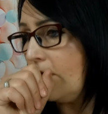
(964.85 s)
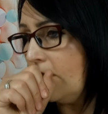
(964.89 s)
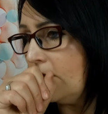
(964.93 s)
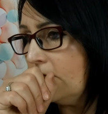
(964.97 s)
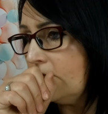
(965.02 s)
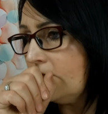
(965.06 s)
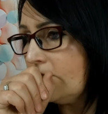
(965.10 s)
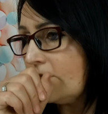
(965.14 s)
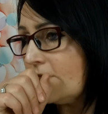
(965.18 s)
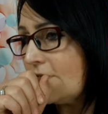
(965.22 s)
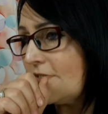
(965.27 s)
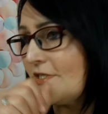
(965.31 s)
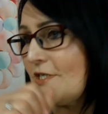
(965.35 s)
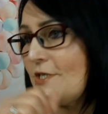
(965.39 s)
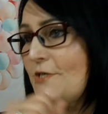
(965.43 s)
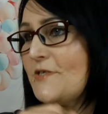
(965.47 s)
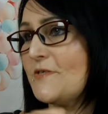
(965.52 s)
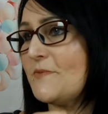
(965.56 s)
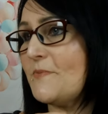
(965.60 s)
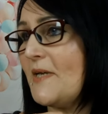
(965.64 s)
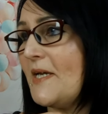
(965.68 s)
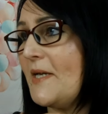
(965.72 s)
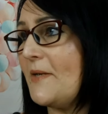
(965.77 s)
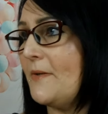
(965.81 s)

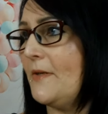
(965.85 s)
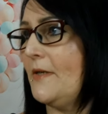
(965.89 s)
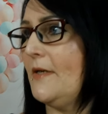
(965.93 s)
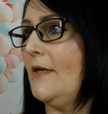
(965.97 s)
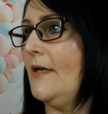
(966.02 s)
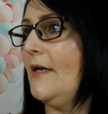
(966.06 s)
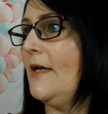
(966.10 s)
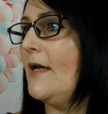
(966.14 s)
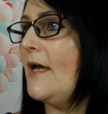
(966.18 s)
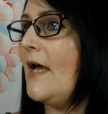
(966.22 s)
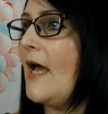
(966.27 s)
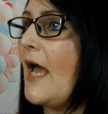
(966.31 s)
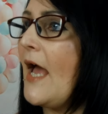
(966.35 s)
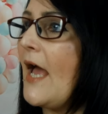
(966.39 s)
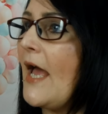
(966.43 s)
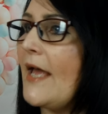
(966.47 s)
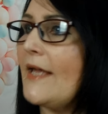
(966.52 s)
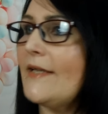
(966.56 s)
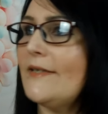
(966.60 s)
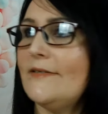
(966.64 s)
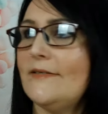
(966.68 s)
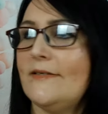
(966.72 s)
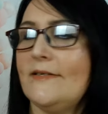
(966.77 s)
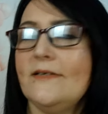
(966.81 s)
Excuse me.
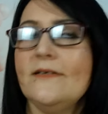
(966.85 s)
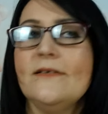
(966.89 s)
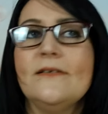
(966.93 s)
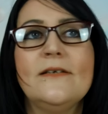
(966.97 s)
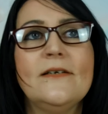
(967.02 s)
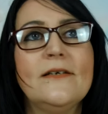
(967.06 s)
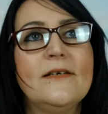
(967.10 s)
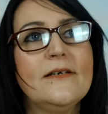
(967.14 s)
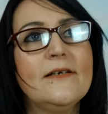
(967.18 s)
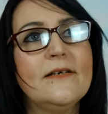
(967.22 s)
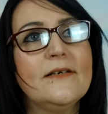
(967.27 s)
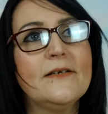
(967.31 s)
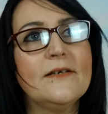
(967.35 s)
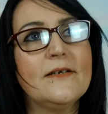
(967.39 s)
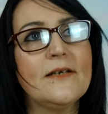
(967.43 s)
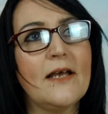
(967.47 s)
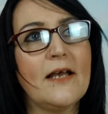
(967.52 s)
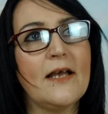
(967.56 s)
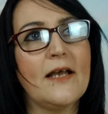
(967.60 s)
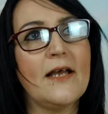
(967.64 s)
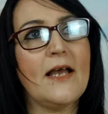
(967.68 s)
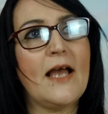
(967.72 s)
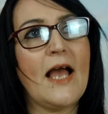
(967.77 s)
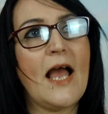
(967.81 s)
And
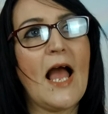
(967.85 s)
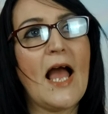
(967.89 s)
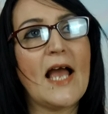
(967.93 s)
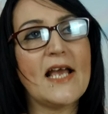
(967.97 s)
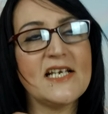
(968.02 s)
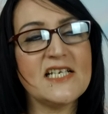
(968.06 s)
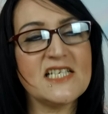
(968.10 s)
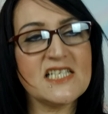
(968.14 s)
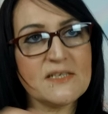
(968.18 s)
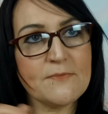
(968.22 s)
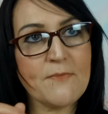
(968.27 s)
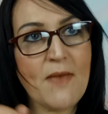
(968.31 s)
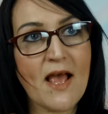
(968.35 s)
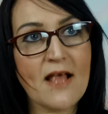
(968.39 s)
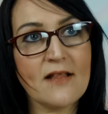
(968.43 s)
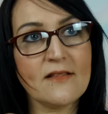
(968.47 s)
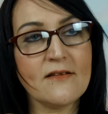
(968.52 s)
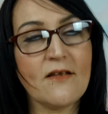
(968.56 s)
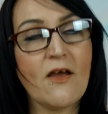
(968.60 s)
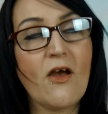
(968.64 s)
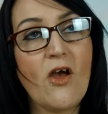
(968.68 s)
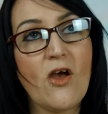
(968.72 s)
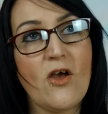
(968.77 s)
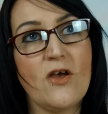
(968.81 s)
I smelt
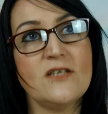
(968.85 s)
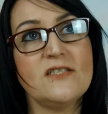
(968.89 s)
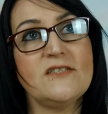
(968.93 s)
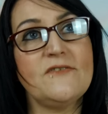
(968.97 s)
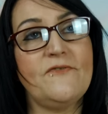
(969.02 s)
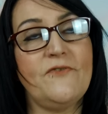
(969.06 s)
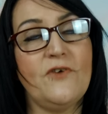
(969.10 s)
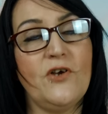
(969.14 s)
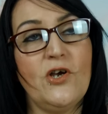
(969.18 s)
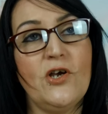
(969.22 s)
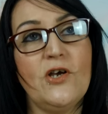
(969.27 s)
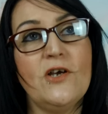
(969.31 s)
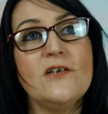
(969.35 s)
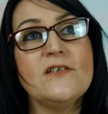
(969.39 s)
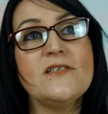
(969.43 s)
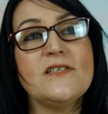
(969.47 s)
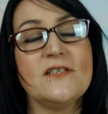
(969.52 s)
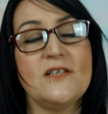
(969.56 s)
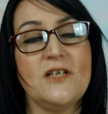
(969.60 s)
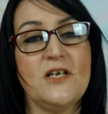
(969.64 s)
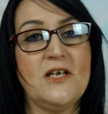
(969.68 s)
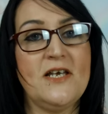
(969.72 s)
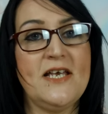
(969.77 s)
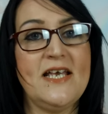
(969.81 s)
hers first,
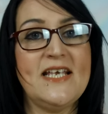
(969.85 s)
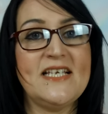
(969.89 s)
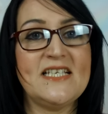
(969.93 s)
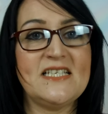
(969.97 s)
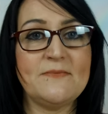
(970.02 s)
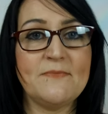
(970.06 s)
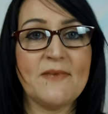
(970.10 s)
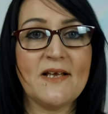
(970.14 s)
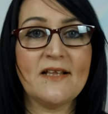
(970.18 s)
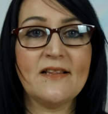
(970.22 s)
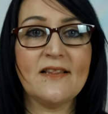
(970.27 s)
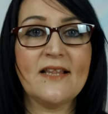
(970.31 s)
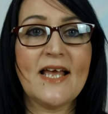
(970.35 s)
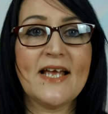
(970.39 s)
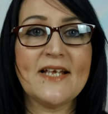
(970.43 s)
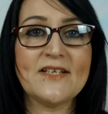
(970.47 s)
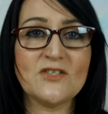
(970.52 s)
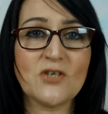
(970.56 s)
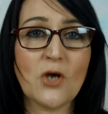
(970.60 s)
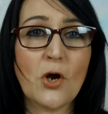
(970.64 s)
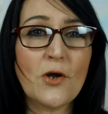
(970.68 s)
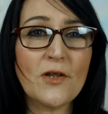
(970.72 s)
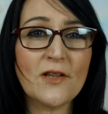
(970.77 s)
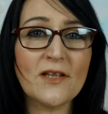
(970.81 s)
and it smelt like
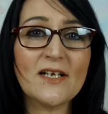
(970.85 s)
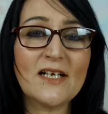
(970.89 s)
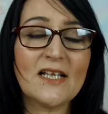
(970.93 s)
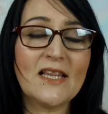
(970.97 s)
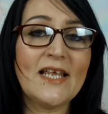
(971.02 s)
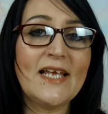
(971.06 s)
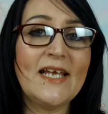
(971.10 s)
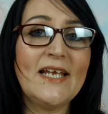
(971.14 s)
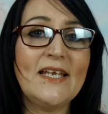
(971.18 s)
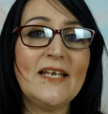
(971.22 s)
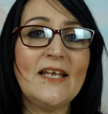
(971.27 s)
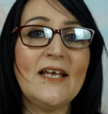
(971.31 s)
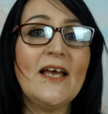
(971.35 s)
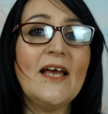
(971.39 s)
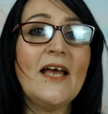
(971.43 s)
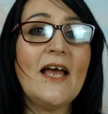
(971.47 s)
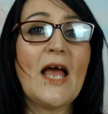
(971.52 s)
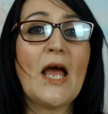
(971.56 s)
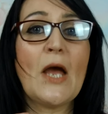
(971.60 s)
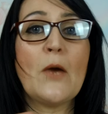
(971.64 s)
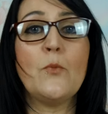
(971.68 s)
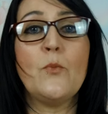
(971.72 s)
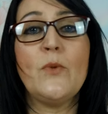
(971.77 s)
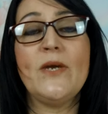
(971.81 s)
toilet cleaner,
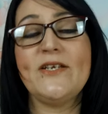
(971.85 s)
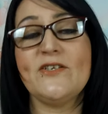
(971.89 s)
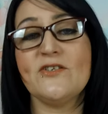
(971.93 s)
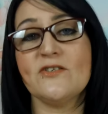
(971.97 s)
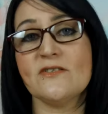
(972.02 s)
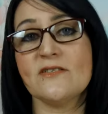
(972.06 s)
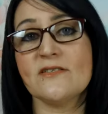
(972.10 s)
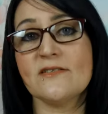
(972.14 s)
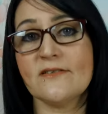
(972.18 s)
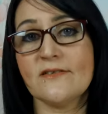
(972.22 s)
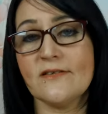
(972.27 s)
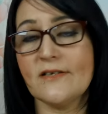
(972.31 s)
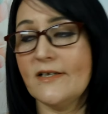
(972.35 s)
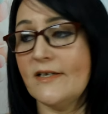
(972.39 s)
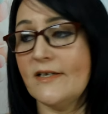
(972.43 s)
and we just